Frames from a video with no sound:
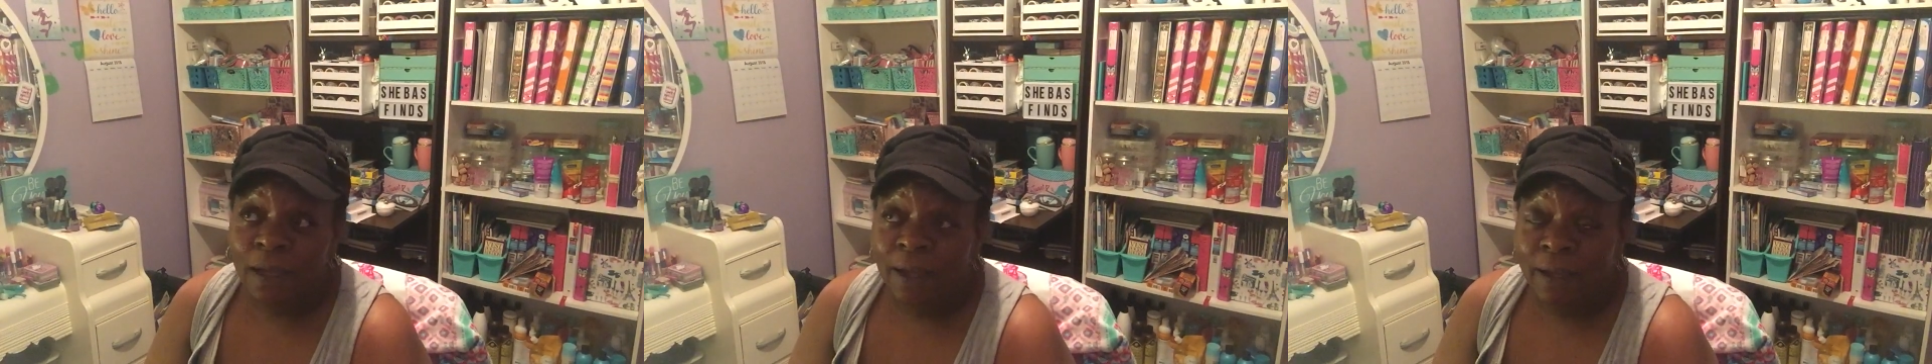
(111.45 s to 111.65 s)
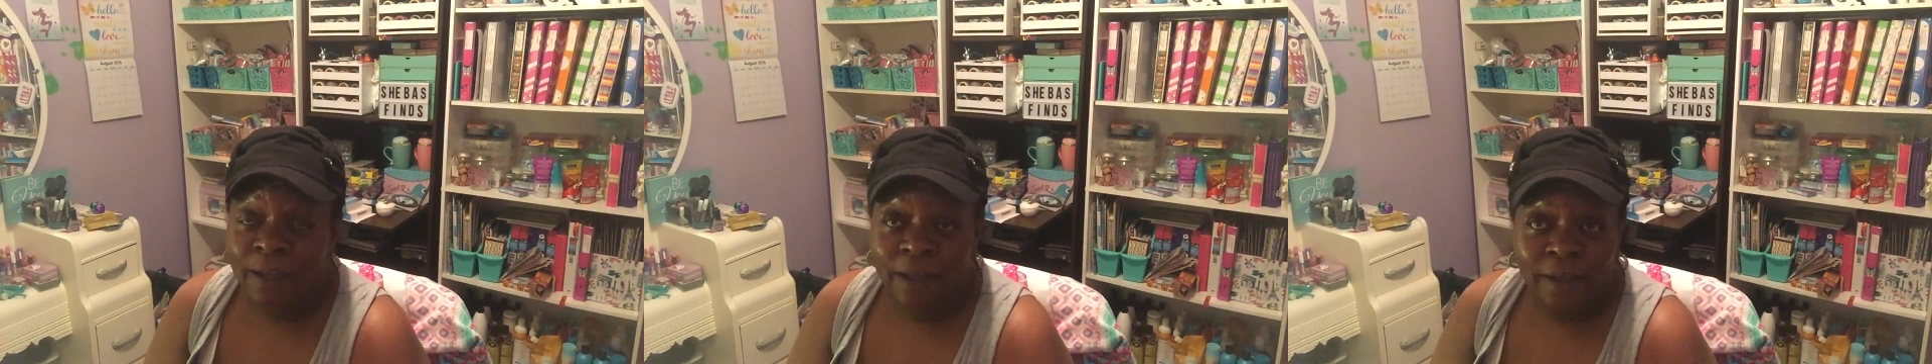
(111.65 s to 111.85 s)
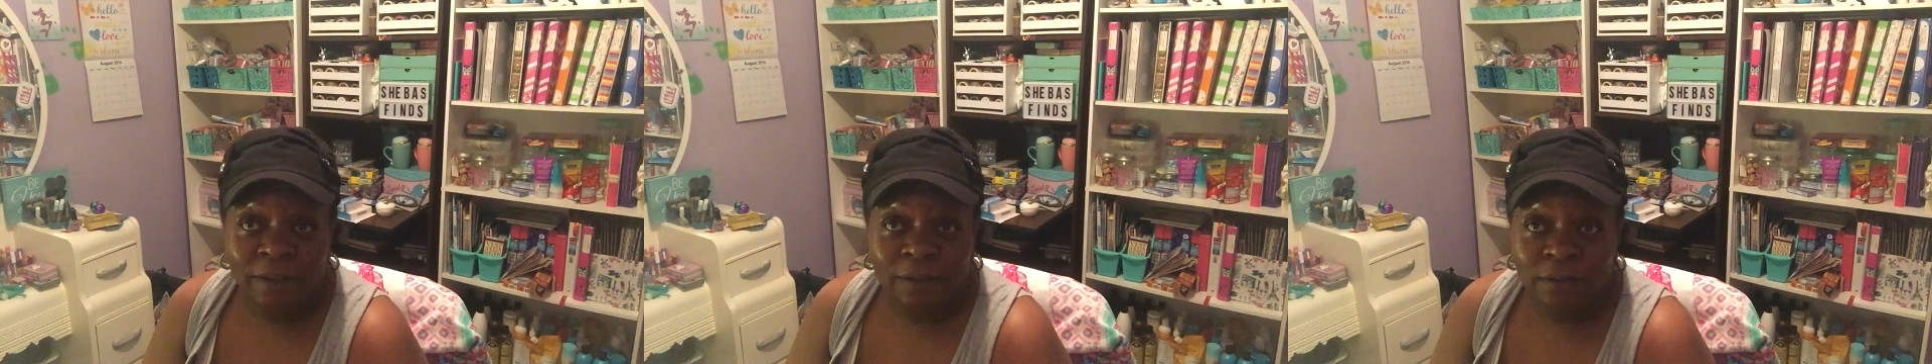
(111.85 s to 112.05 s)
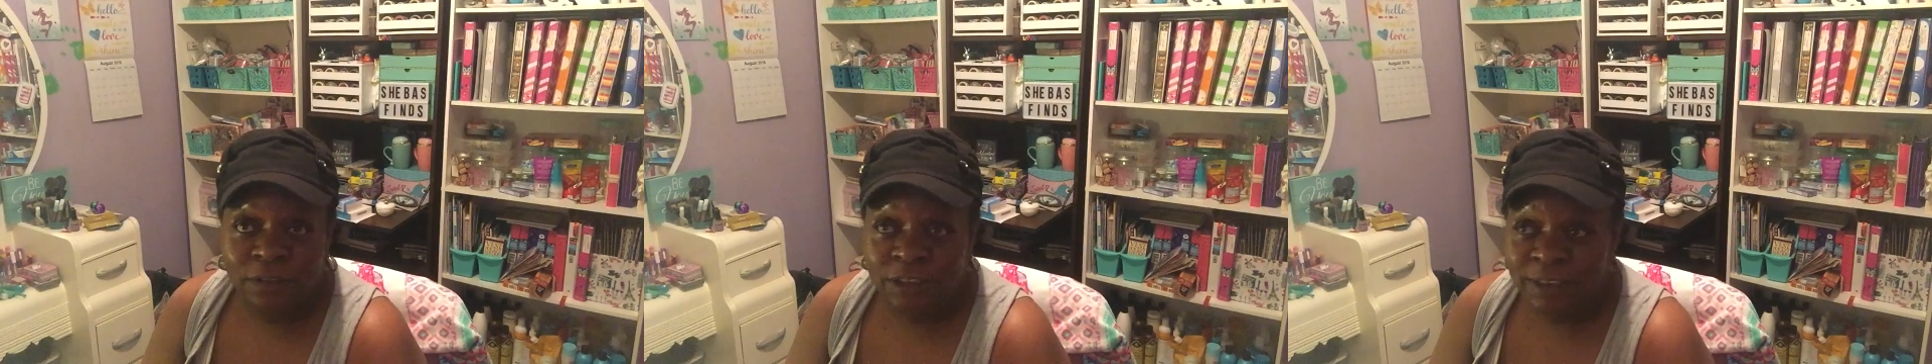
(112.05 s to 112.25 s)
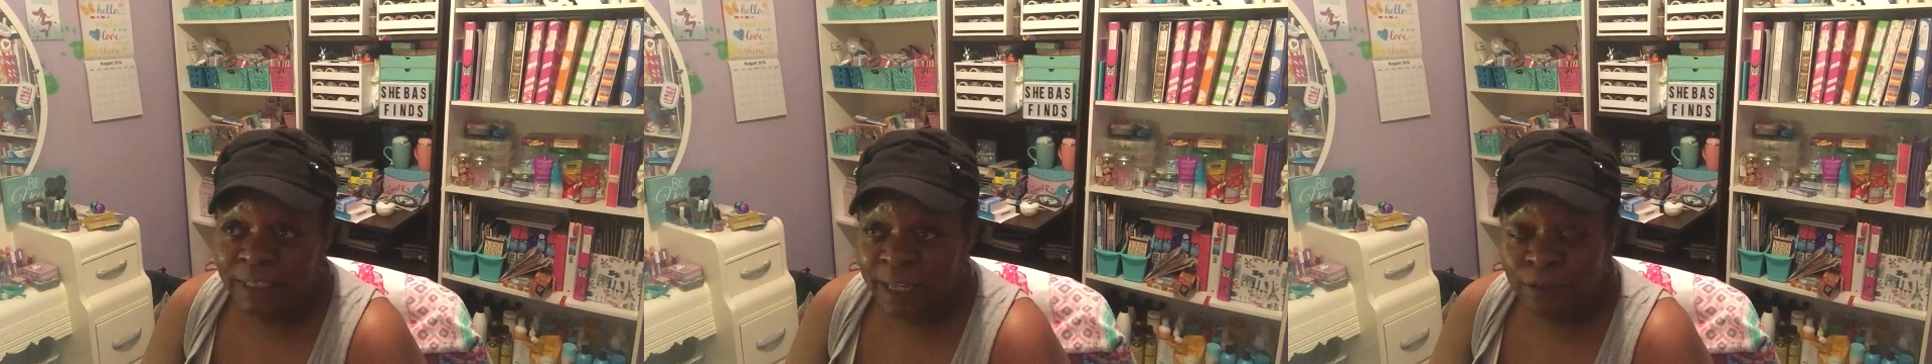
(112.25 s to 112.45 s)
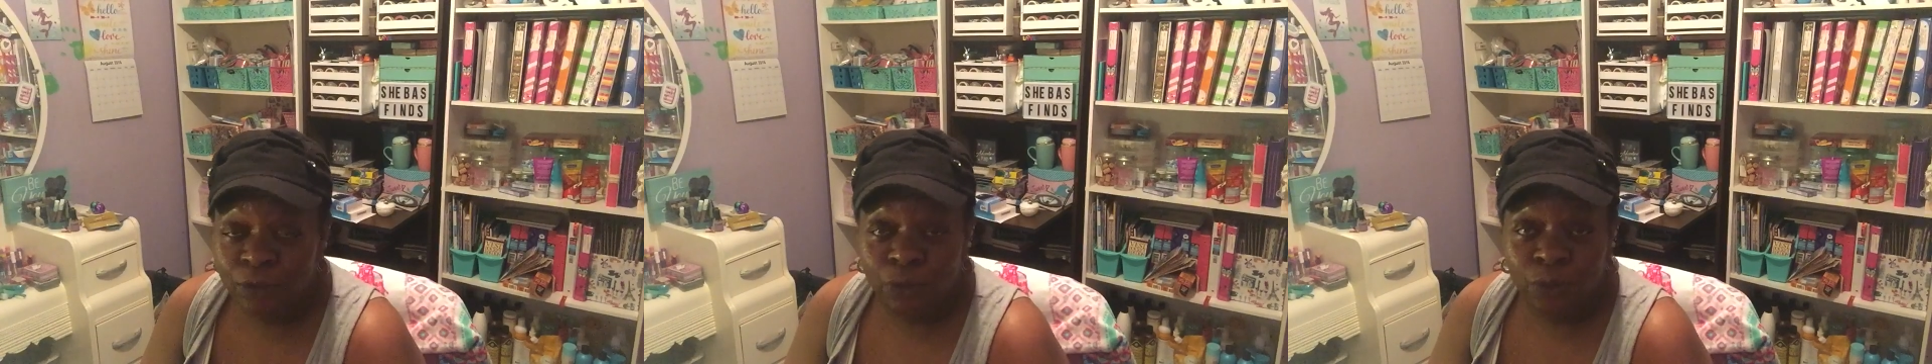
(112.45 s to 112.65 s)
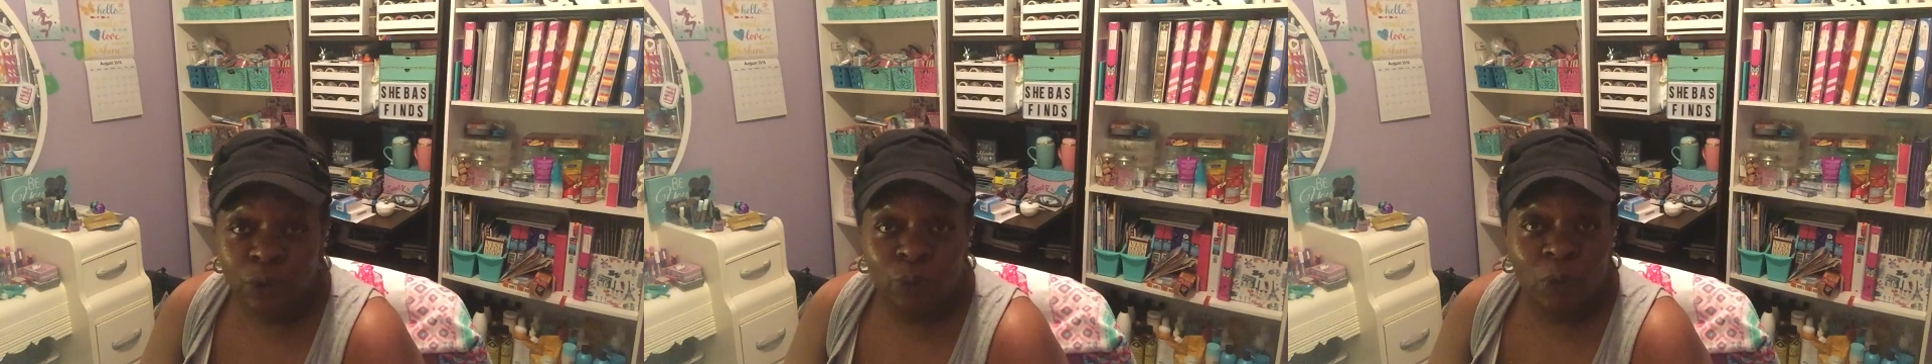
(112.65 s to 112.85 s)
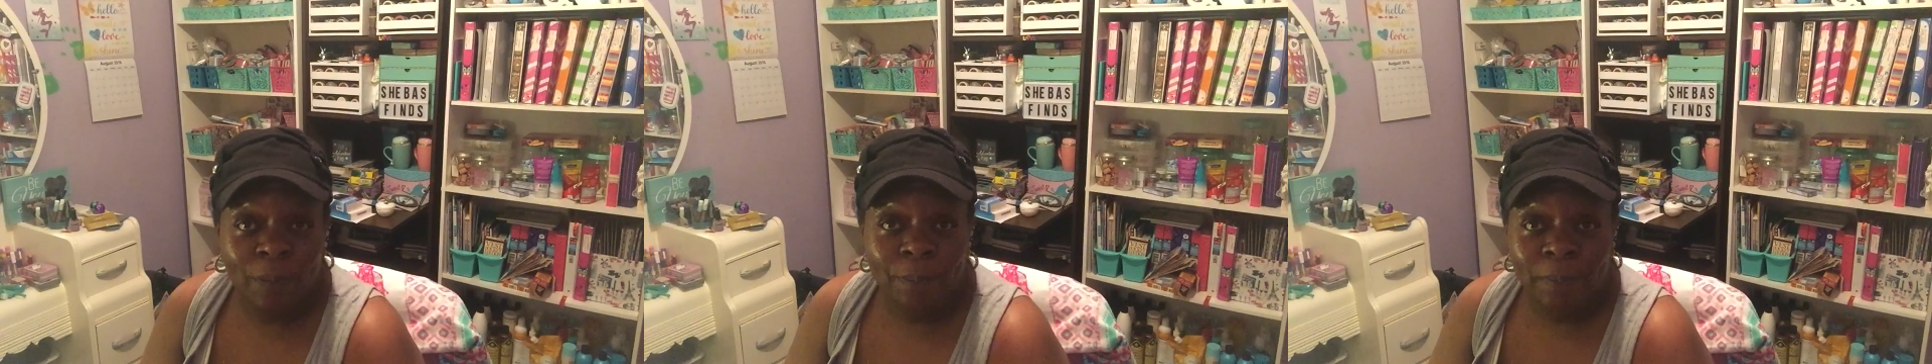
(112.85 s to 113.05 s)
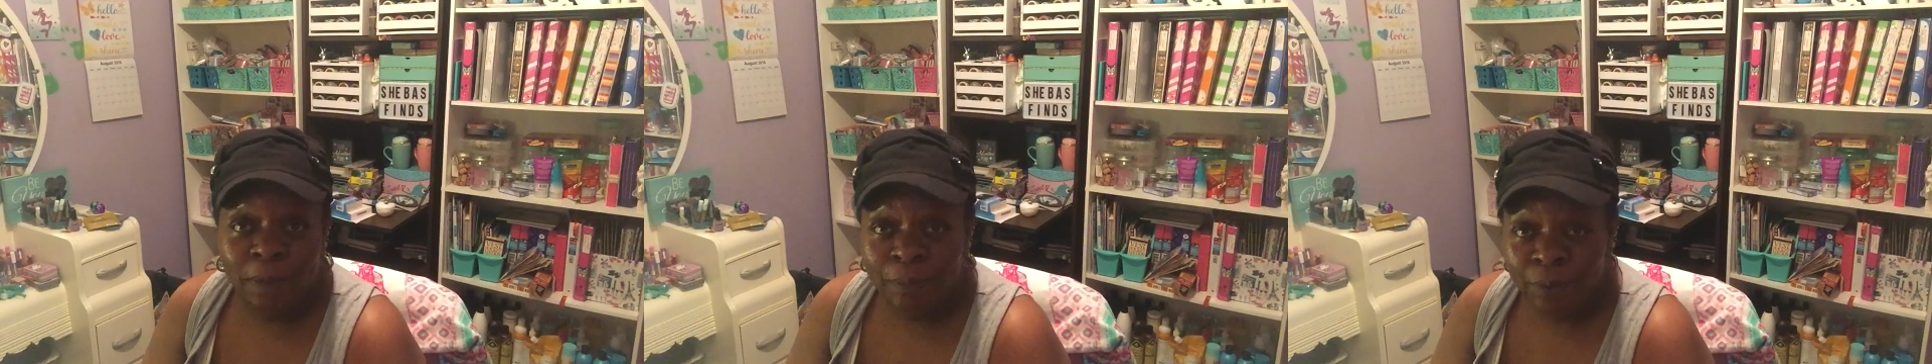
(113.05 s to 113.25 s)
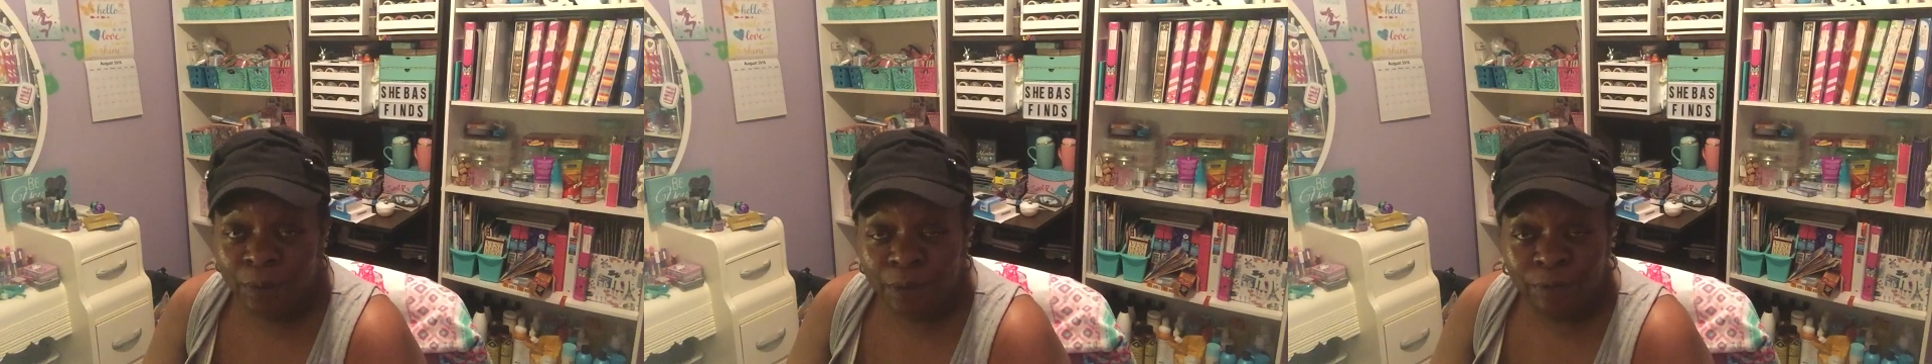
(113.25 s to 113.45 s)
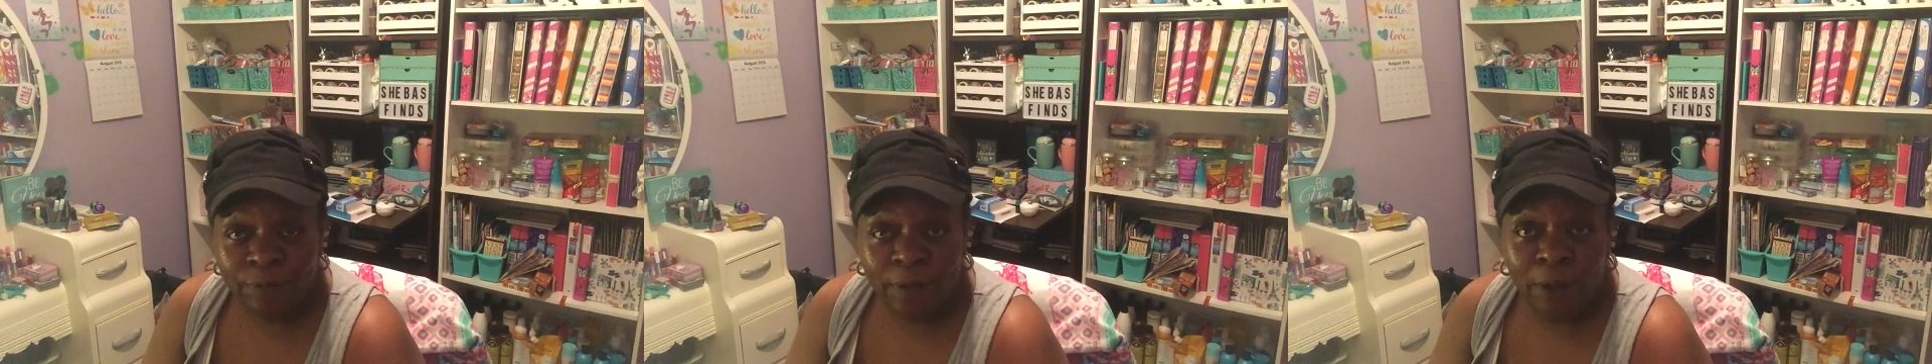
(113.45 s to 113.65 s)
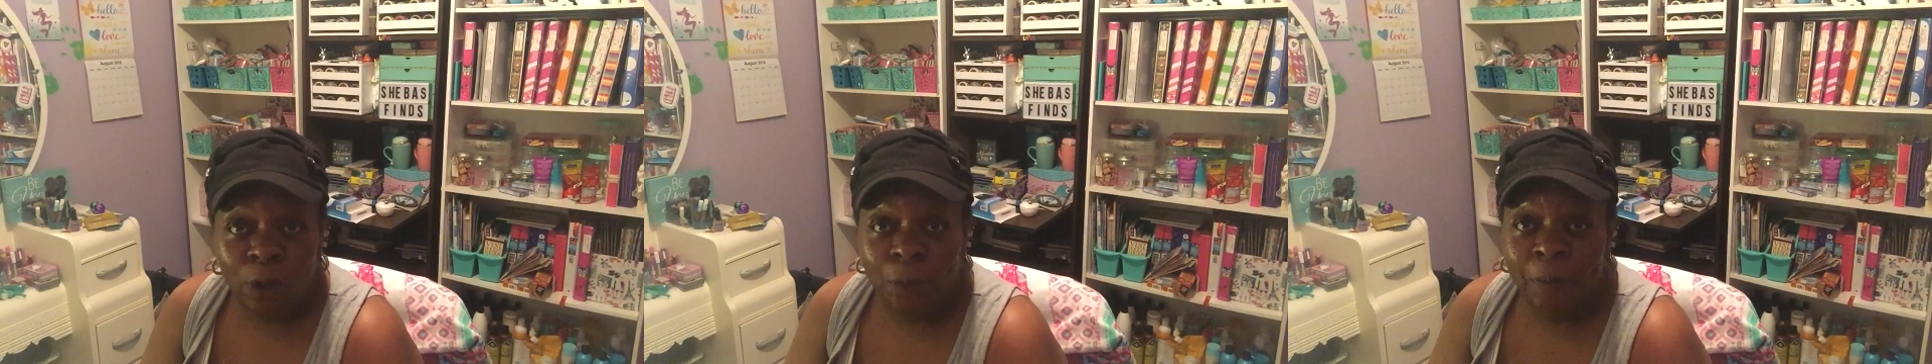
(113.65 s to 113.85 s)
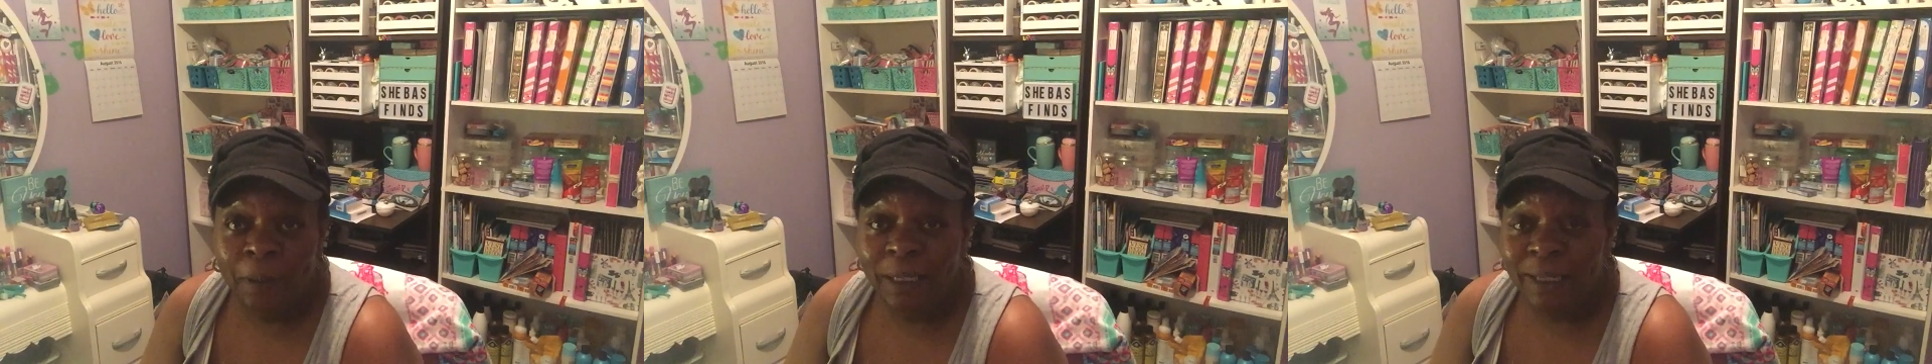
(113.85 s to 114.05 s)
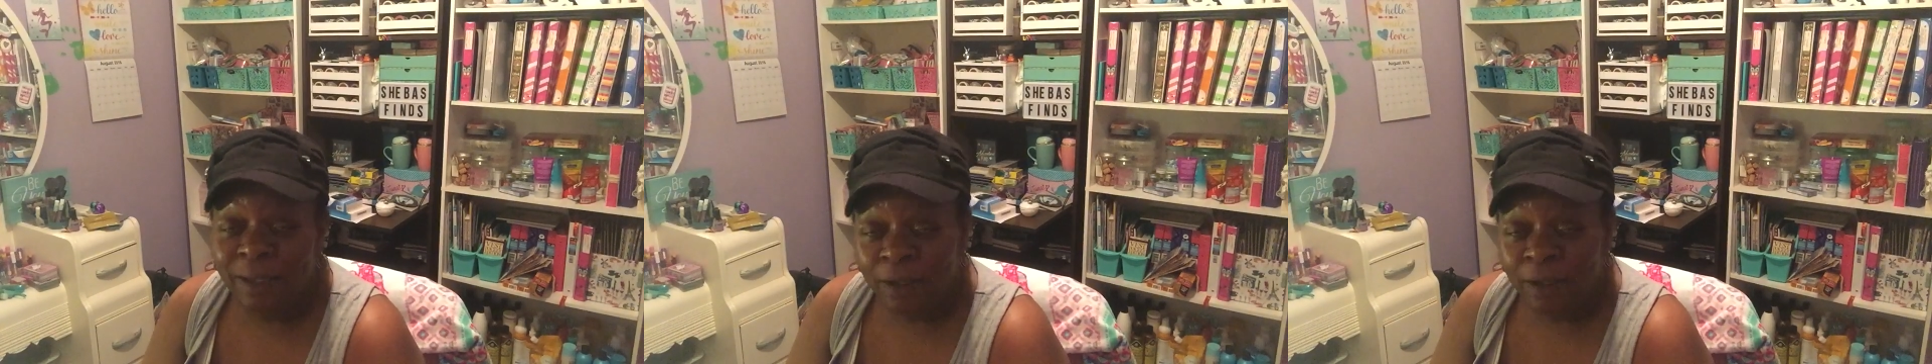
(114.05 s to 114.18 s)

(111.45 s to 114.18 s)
I got Skechers with memory foam